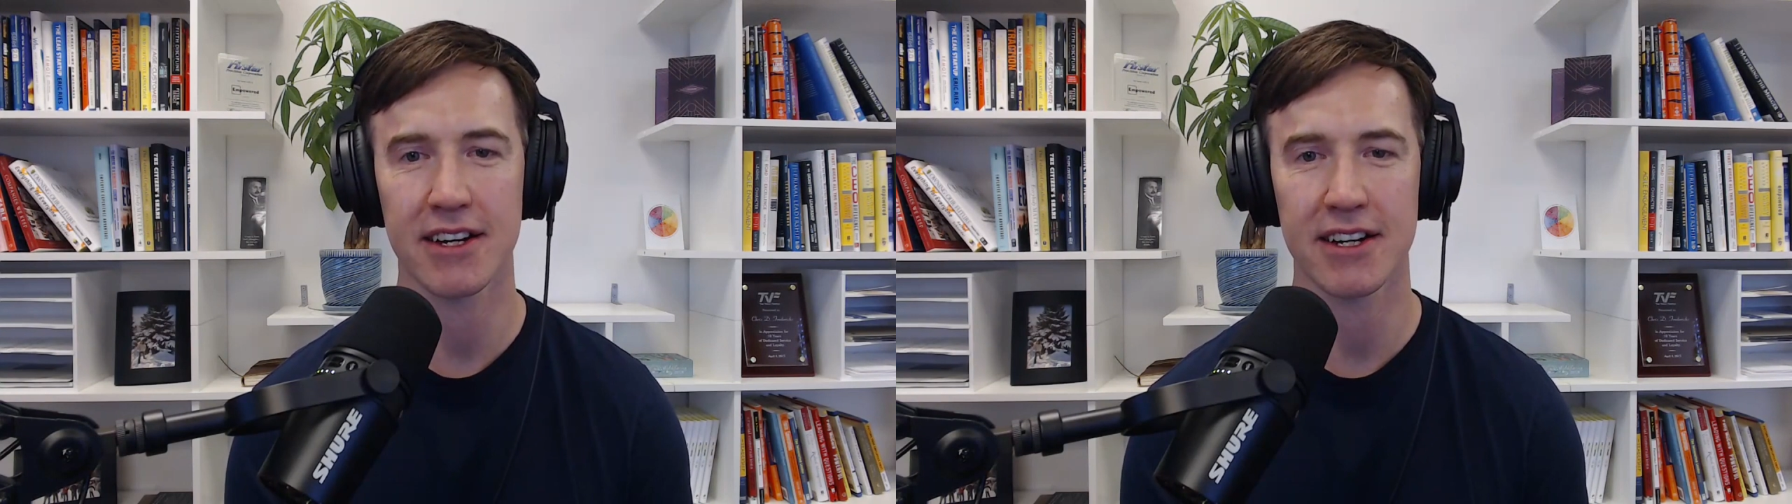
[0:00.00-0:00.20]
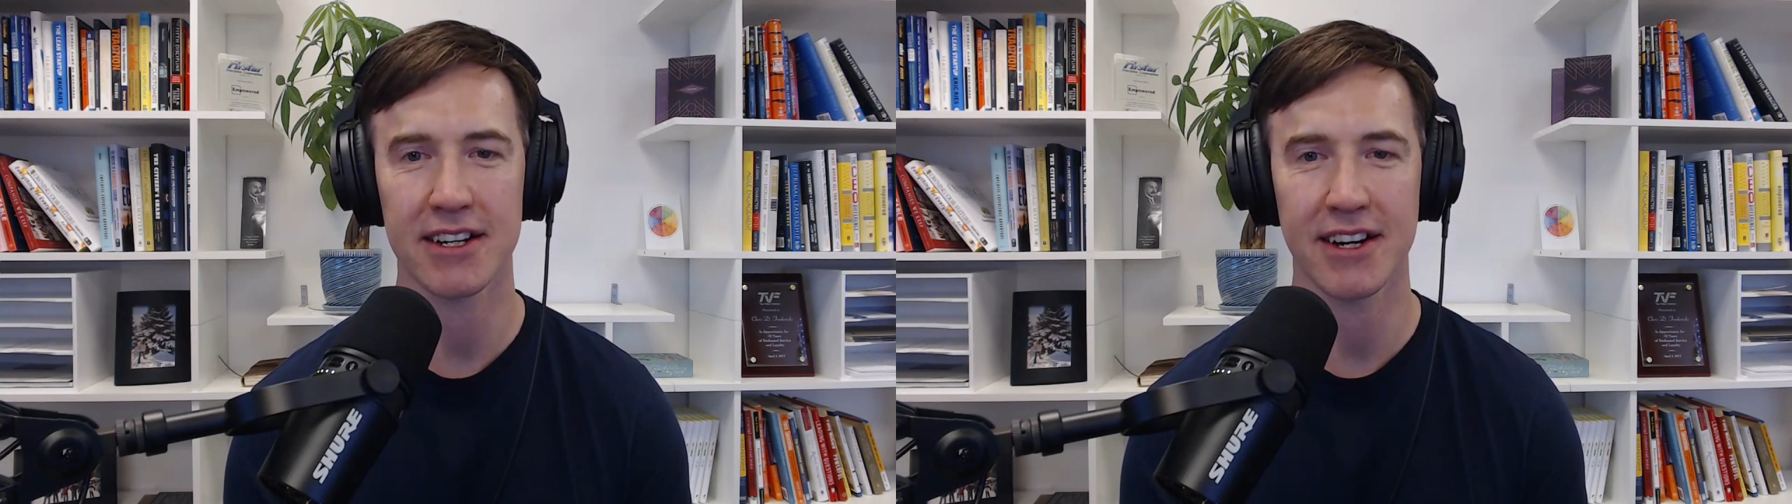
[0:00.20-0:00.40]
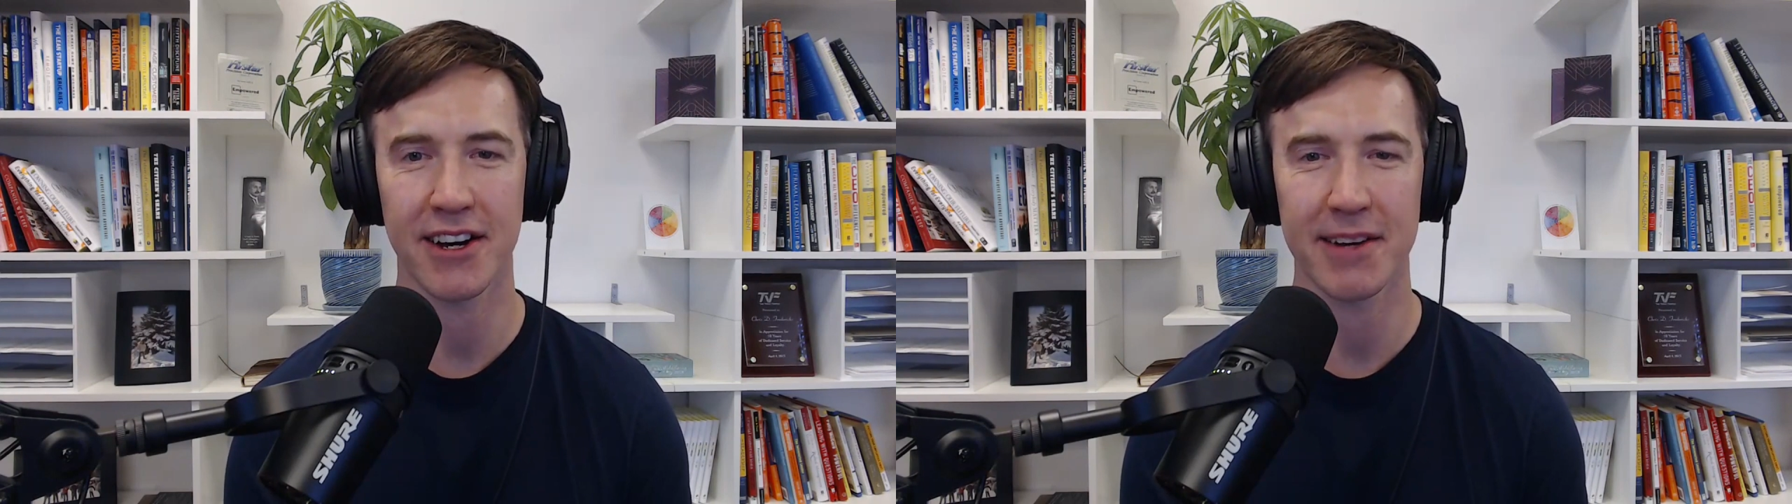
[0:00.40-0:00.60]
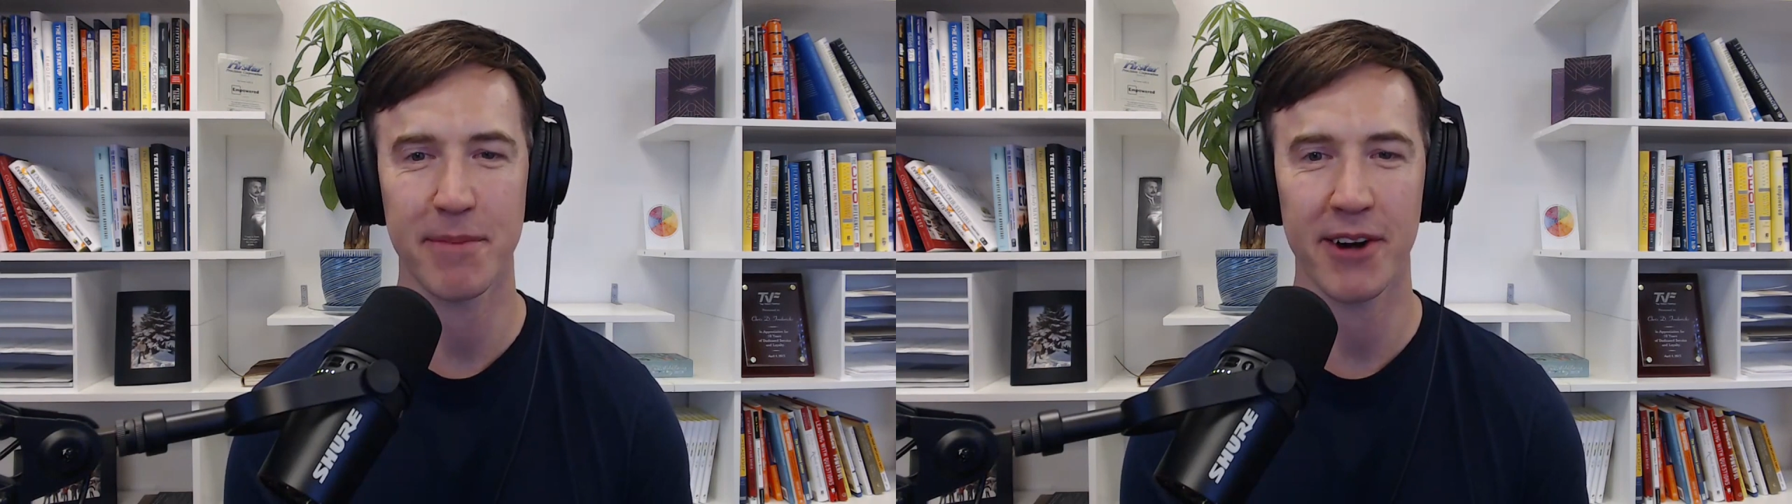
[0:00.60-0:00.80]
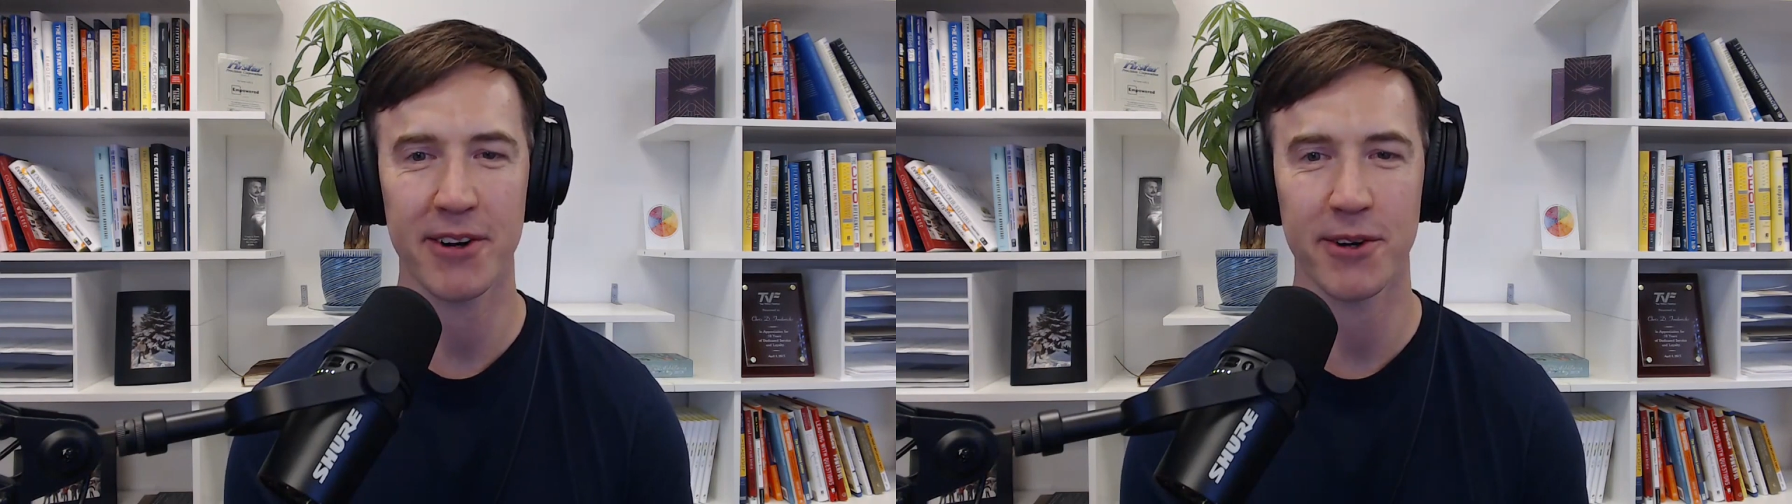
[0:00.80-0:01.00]
on
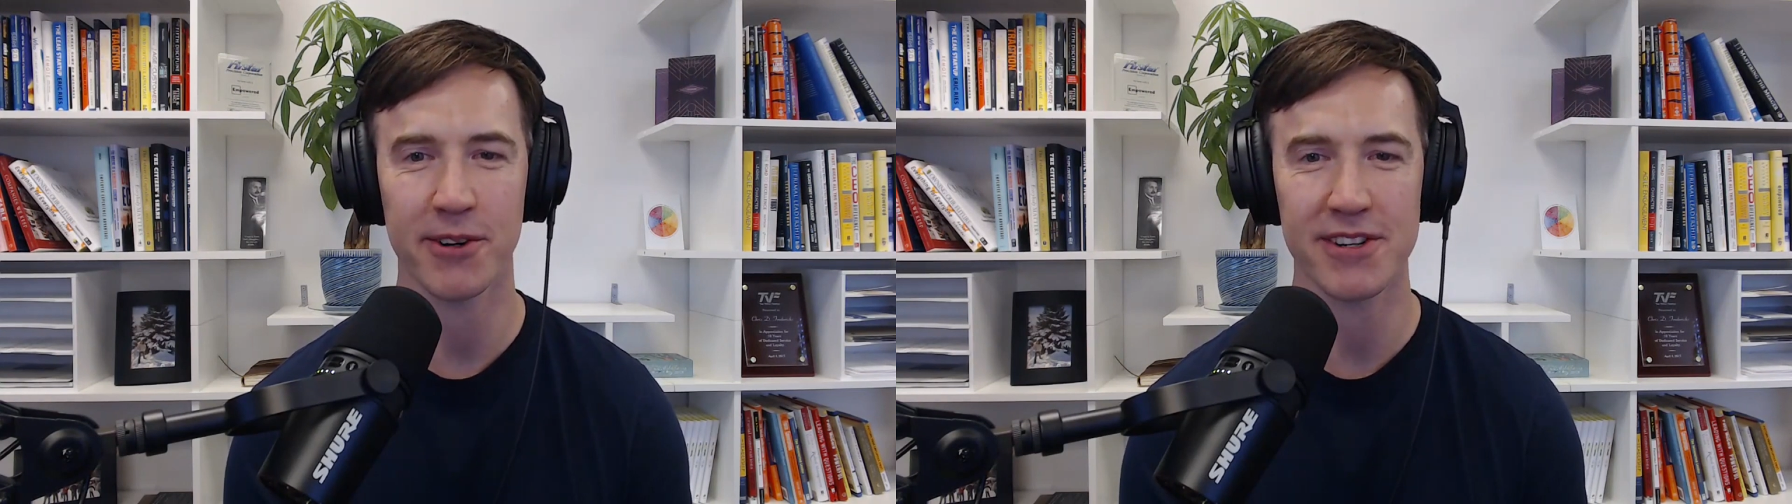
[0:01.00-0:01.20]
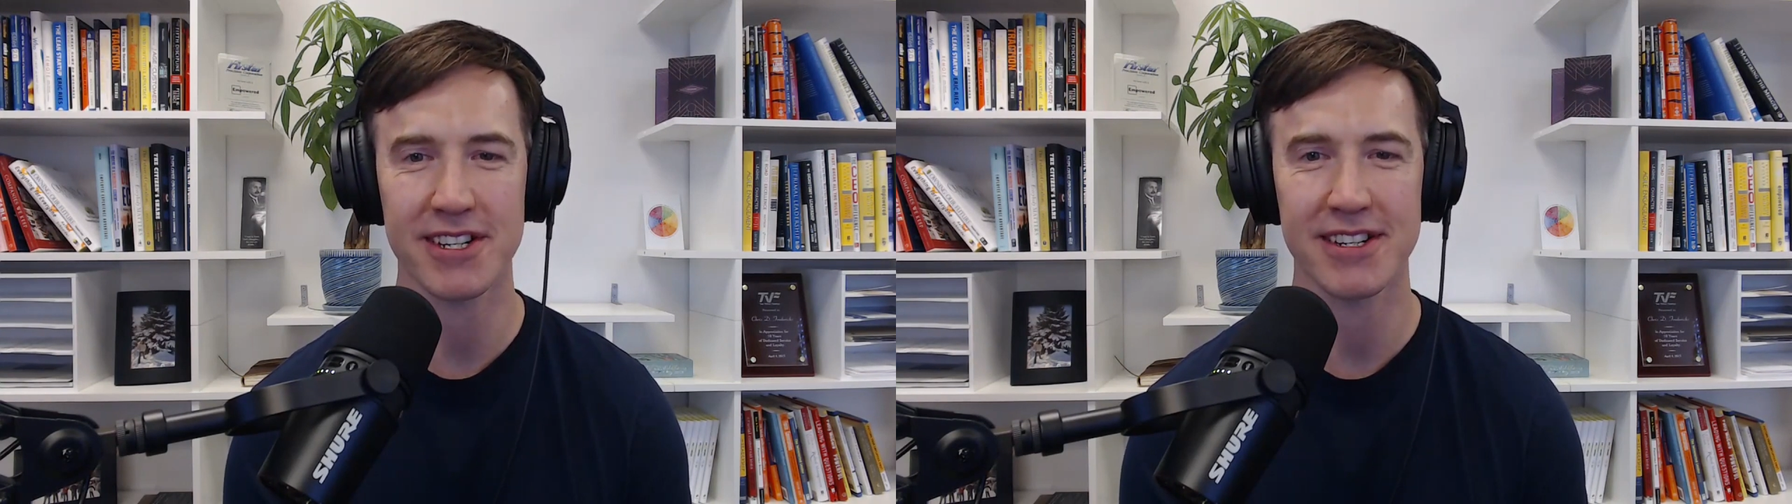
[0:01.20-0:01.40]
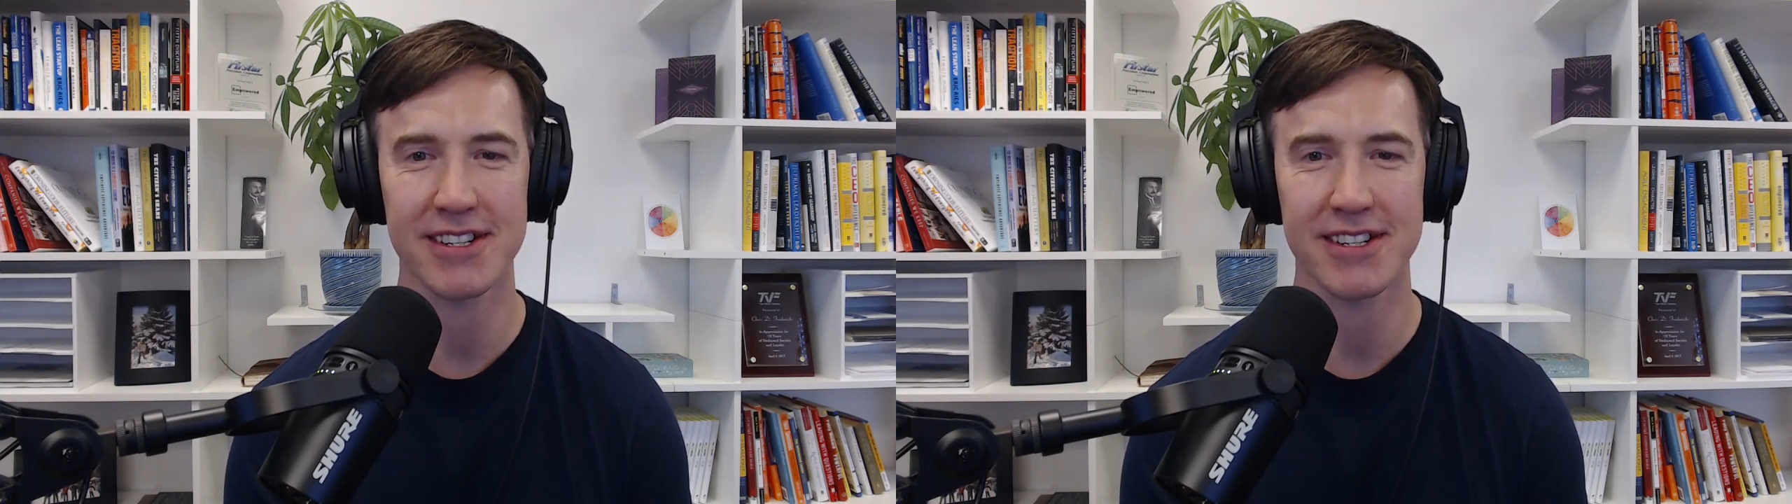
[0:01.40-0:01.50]
Empowered Owners.